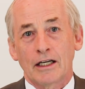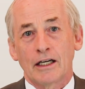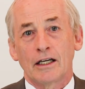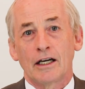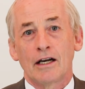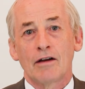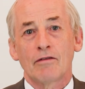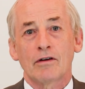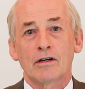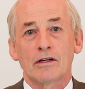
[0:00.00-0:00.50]

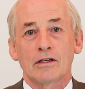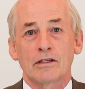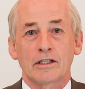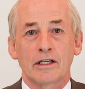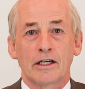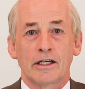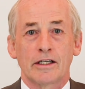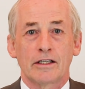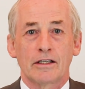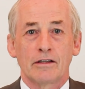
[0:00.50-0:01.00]
and liver are
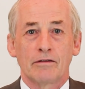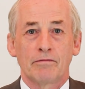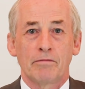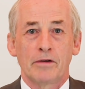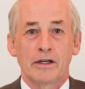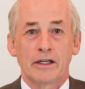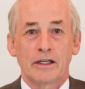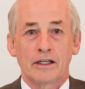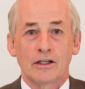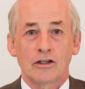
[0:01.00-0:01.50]
sites of
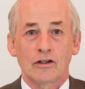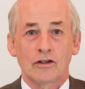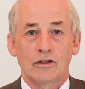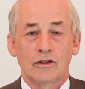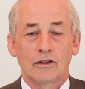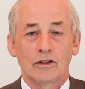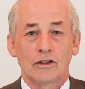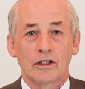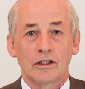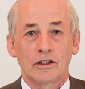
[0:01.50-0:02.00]
Pitta,
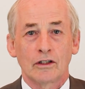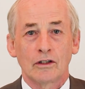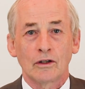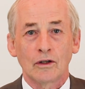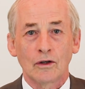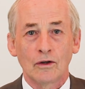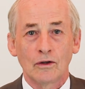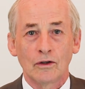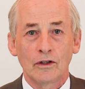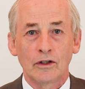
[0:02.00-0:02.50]
so that the
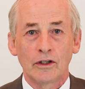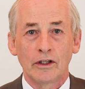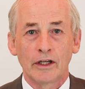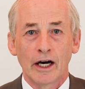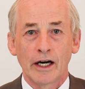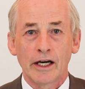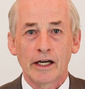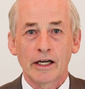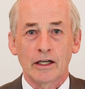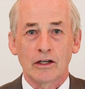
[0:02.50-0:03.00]
good
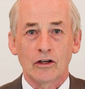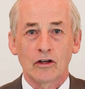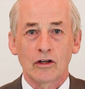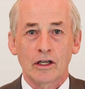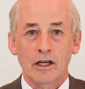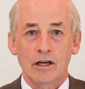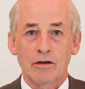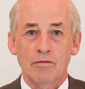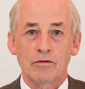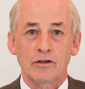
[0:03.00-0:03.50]
diet
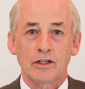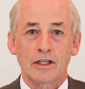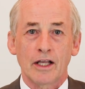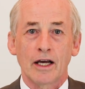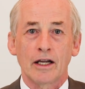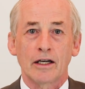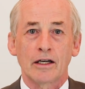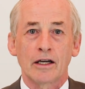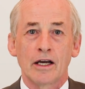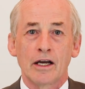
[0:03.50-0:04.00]
keeps
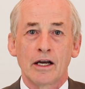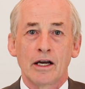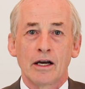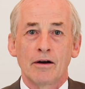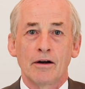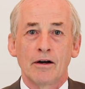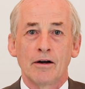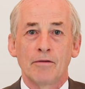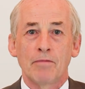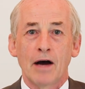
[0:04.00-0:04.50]
that
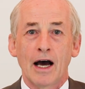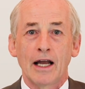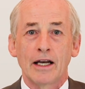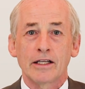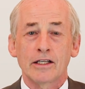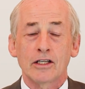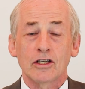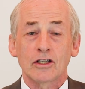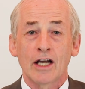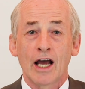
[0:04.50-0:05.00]
uh,
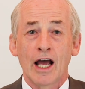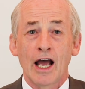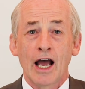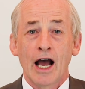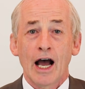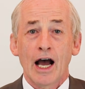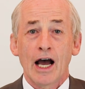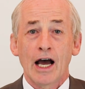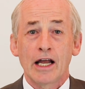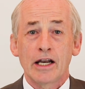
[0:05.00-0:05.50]
balanced.
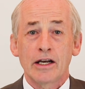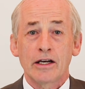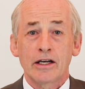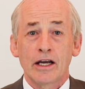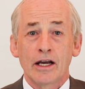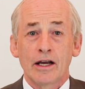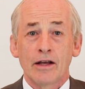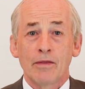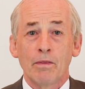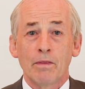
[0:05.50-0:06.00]
And
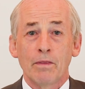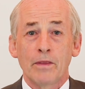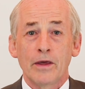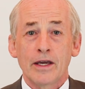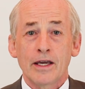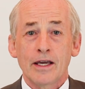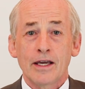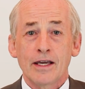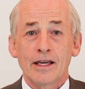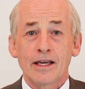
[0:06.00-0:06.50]

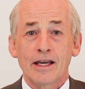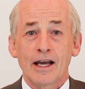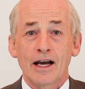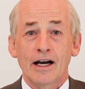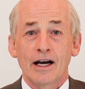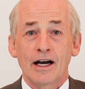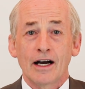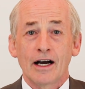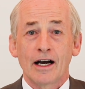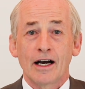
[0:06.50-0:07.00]
the
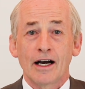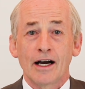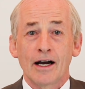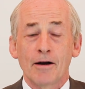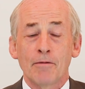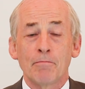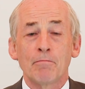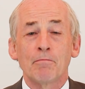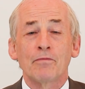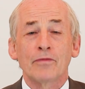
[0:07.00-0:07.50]

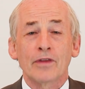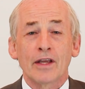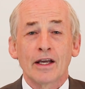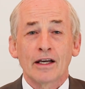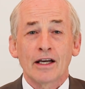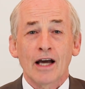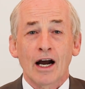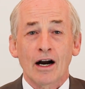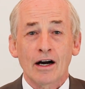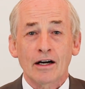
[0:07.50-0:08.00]
um,
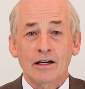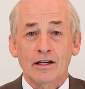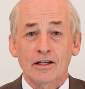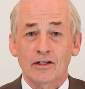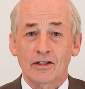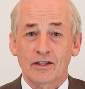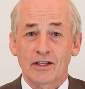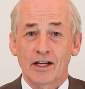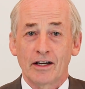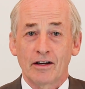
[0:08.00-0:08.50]
heart
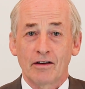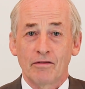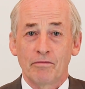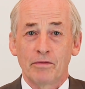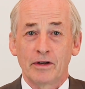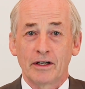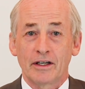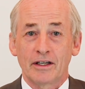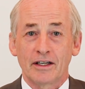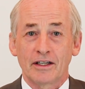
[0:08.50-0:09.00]
is a site of
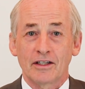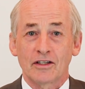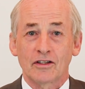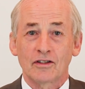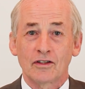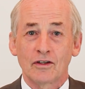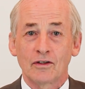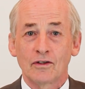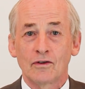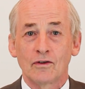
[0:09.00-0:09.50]
Pitta,
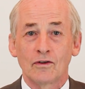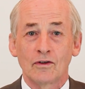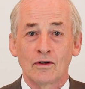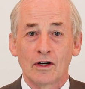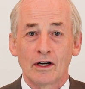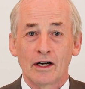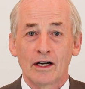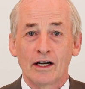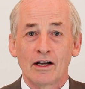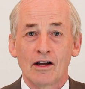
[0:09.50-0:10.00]

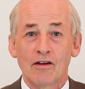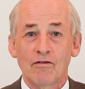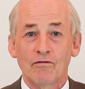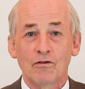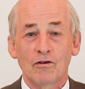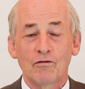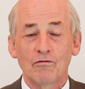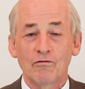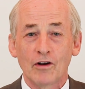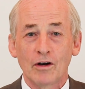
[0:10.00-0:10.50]
so uh,
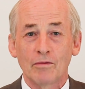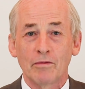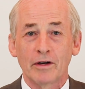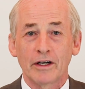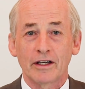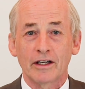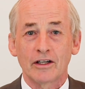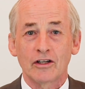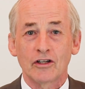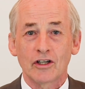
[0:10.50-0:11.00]

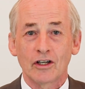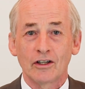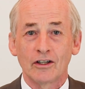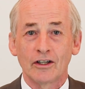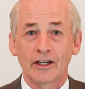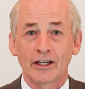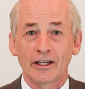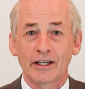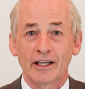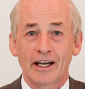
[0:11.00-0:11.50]
fulfillment and
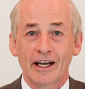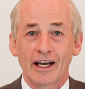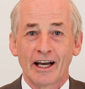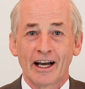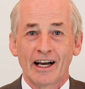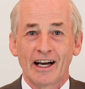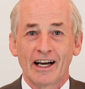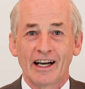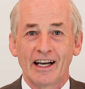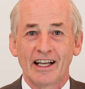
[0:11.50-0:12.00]
joy.
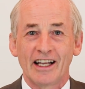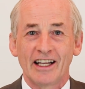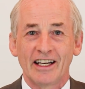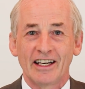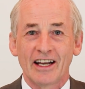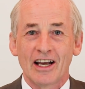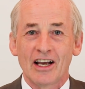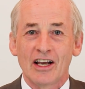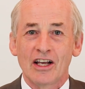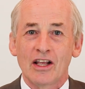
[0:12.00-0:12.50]

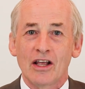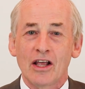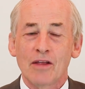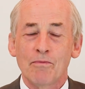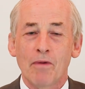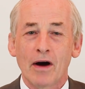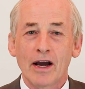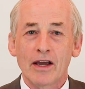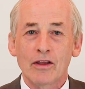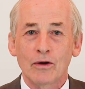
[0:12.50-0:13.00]
And
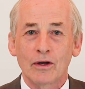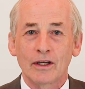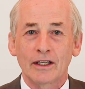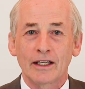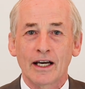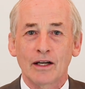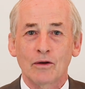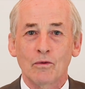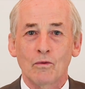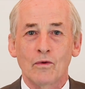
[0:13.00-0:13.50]
by doing
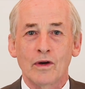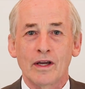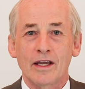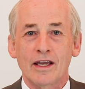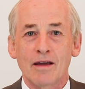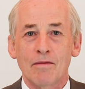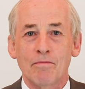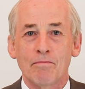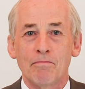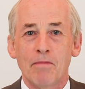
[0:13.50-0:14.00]
that, we
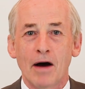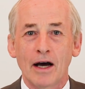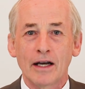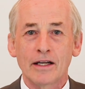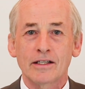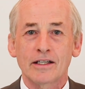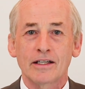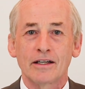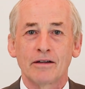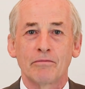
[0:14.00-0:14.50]
keep
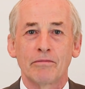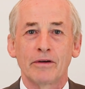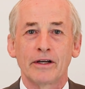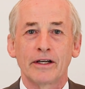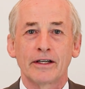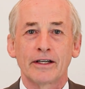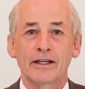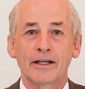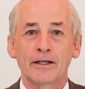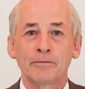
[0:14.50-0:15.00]
balanced in
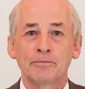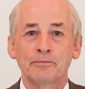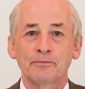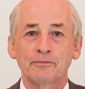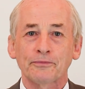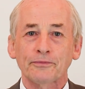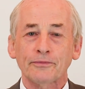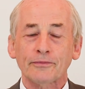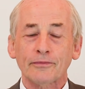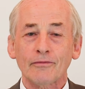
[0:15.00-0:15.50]
Pitta.
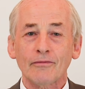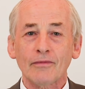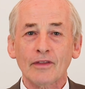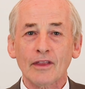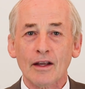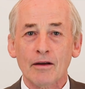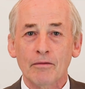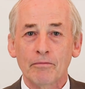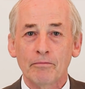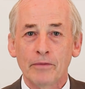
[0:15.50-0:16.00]

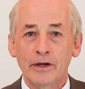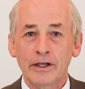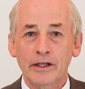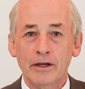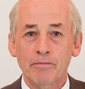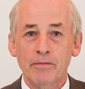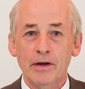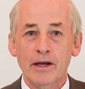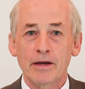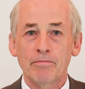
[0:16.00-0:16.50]

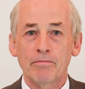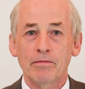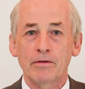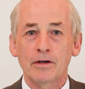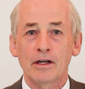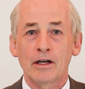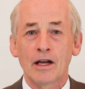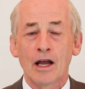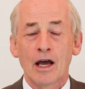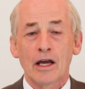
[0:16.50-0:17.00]
Pitta
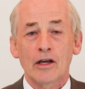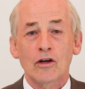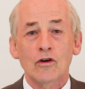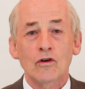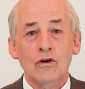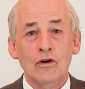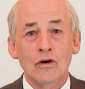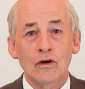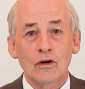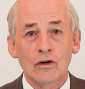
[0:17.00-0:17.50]
people
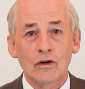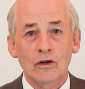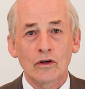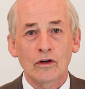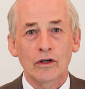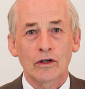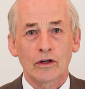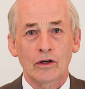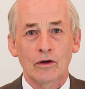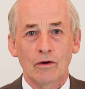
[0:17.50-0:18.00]

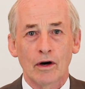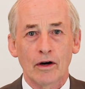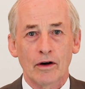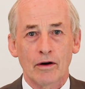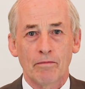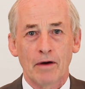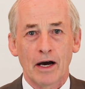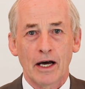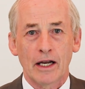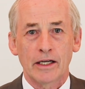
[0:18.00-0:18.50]
could go out
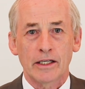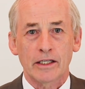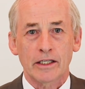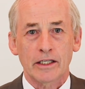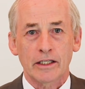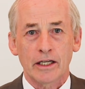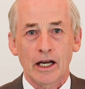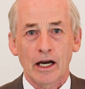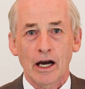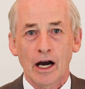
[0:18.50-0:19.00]
of
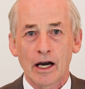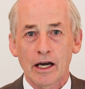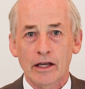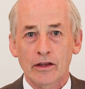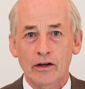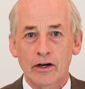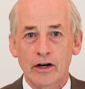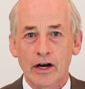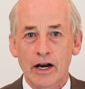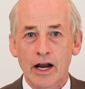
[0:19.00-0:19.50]
balance
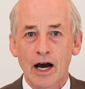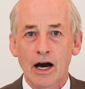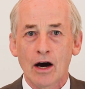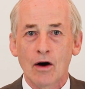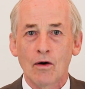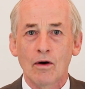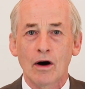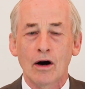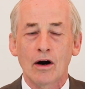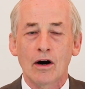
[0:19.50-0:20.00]
either
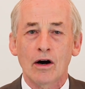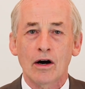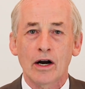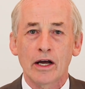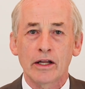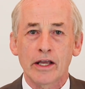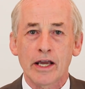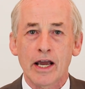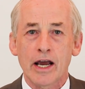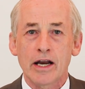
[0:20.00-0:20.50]
now or
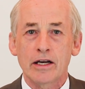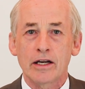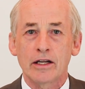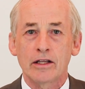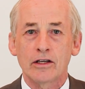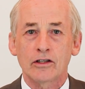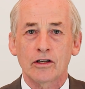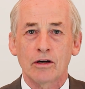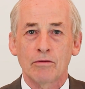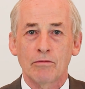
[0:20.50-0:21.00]
at the end of
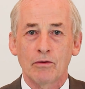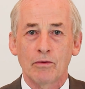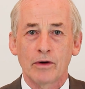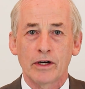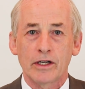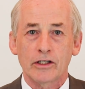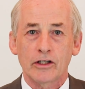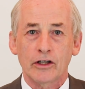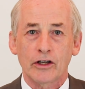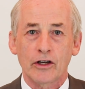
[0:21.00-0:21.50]
the summer
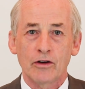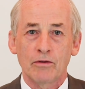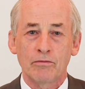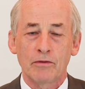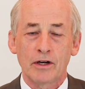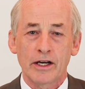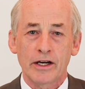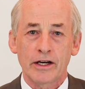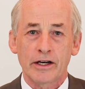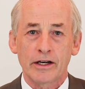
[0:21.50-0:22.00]
when it's
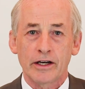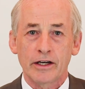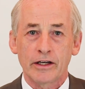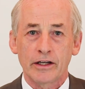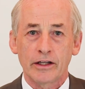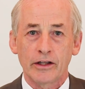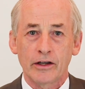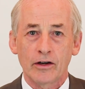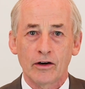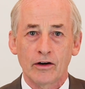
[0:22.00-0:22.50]
accumulated
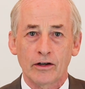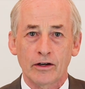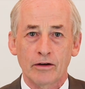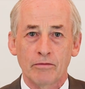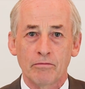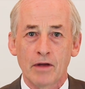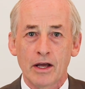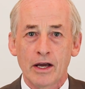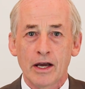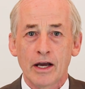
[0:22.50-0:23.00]
into the
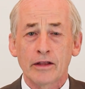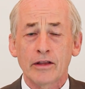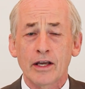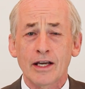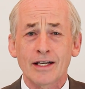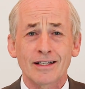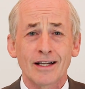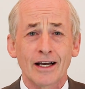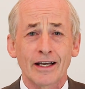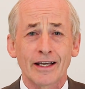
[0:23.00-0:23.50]
autumn.
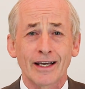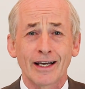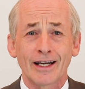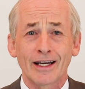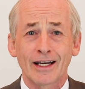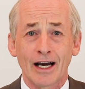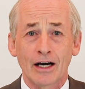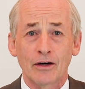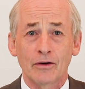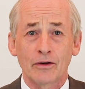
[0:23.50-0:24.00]
Things like
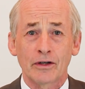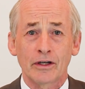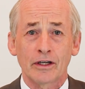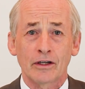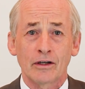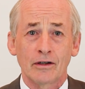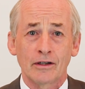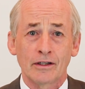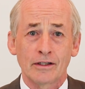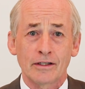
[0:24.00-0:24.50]
gout,
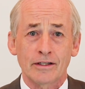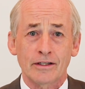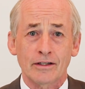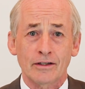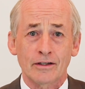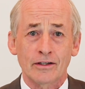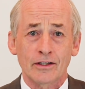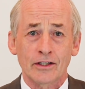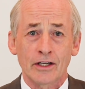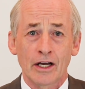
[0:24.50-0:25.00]

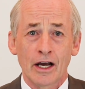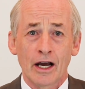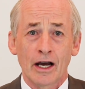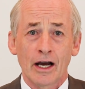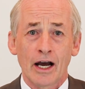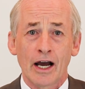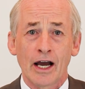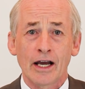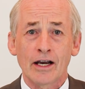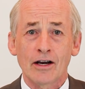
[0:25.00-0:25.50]
ulcers,
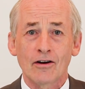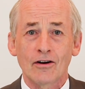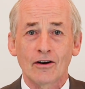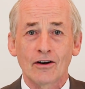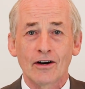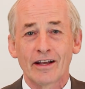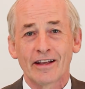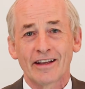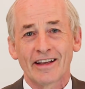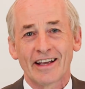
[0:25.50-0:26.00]

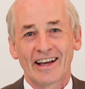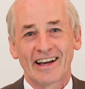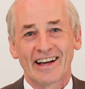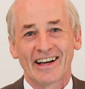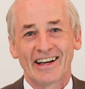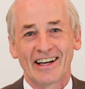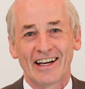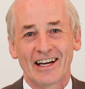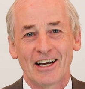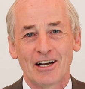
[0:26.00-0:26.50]
anger,
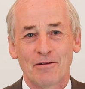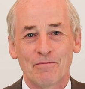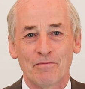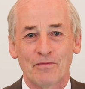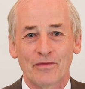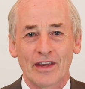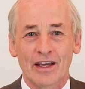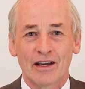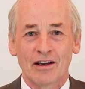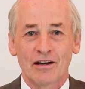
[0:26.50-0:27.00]
um,
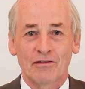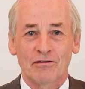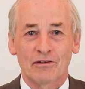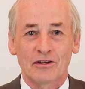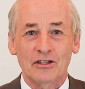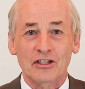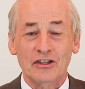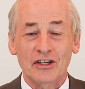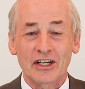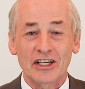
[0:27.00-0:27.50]

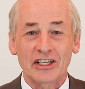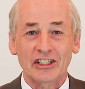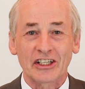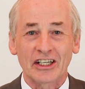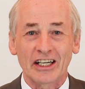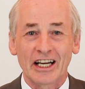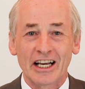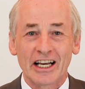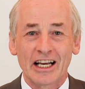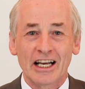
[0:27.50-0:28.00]

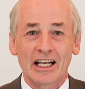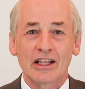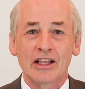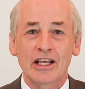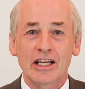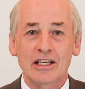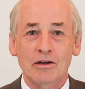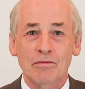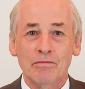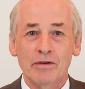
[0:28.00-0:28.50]
frustration.
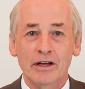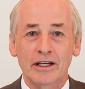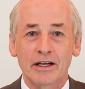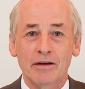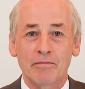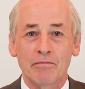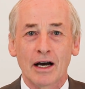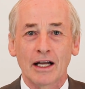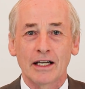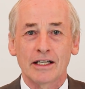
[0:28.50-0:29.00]
These are Pitta
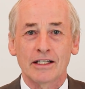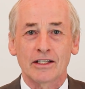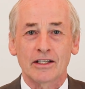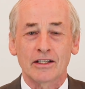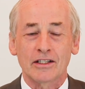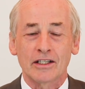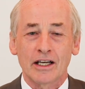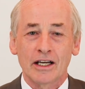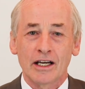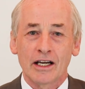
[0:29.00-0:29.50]

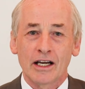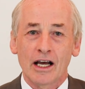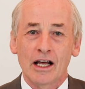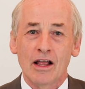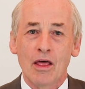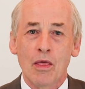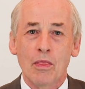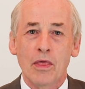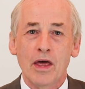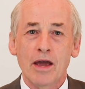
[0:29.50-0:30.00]
imbalances.
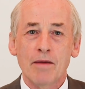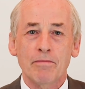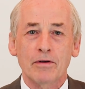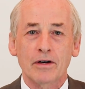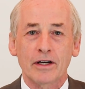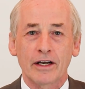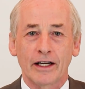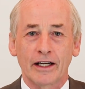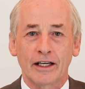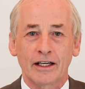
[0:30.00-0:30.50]
And they
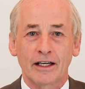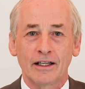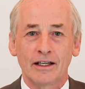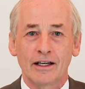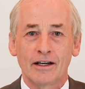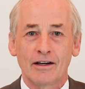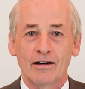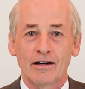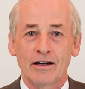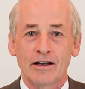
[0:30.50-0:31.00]

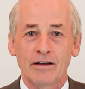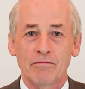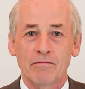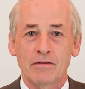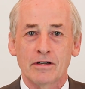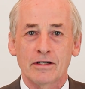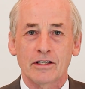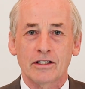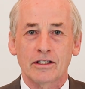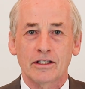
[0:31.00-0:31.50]
particularly
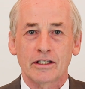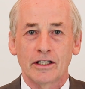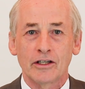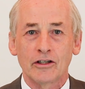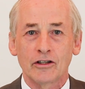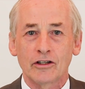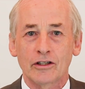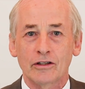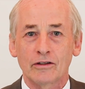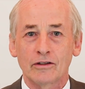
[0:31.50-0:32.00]
must
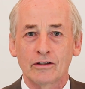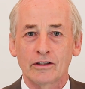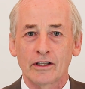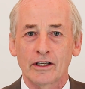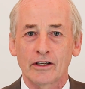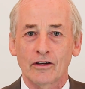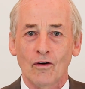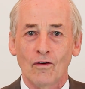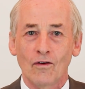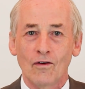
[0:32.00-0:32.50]
ensure
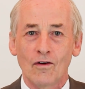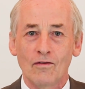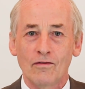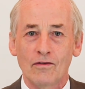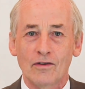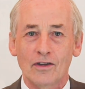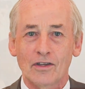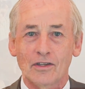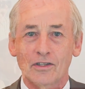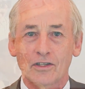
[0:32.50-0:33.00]
that
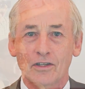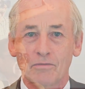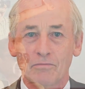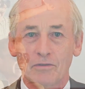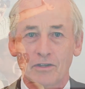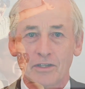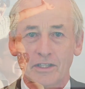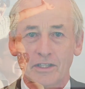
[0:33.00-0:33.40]
over the summer